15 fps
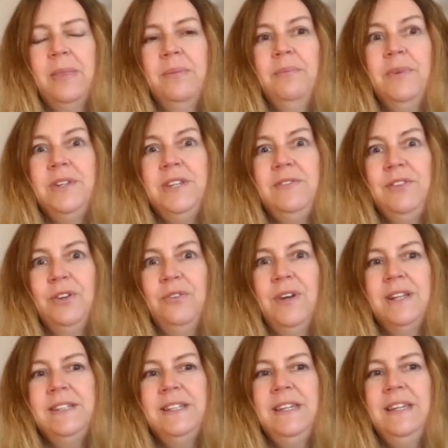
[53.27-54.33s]
But if you're
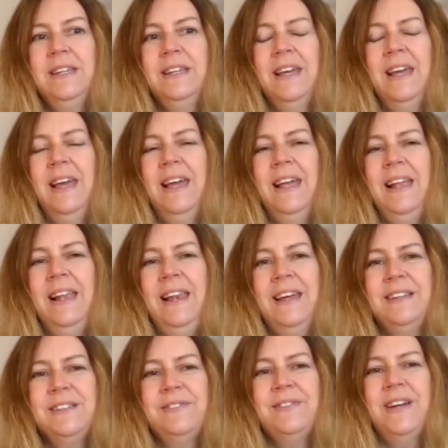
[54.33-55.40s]
ready,
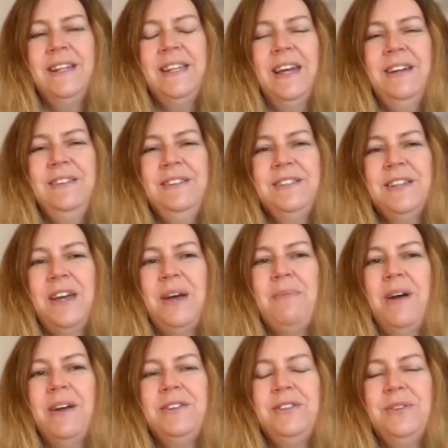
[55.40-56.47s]
let's find out
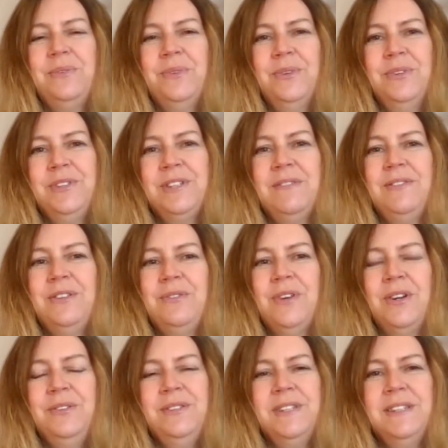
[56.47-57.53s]
about the Wars of the
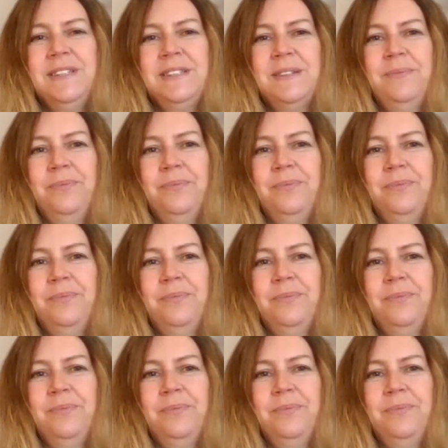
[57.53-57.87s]
Roses.